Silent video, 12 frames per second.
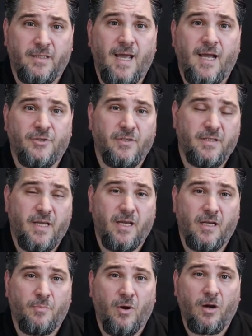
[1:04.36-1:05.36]
to actually
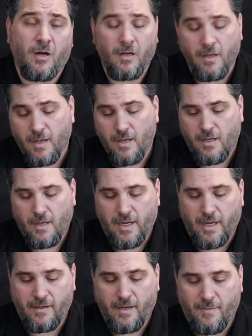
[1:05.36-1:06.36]
take it apart
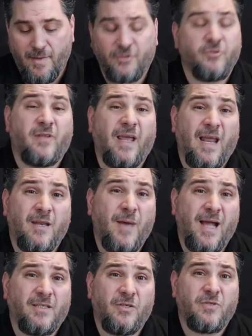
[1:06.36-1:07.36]
and make sure that they hand it
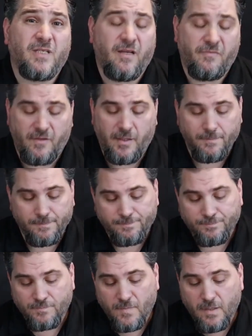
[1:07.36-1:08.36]
back to you safely.
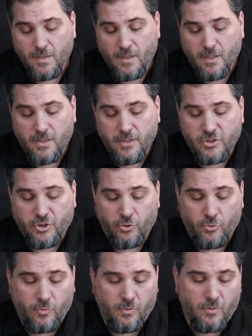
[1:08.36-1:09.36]

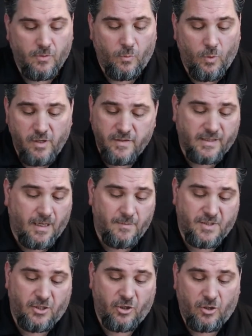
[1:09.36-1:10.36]
So one of the
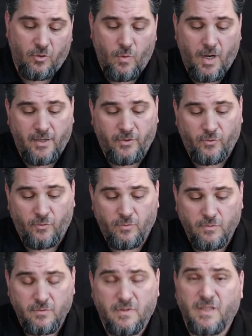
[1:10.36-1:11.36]
times that you're going to want
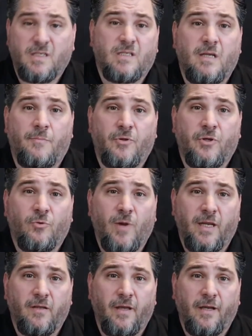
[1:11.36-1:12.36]
to disassemble your
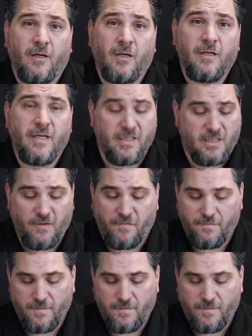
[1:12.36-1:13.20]
regulator is if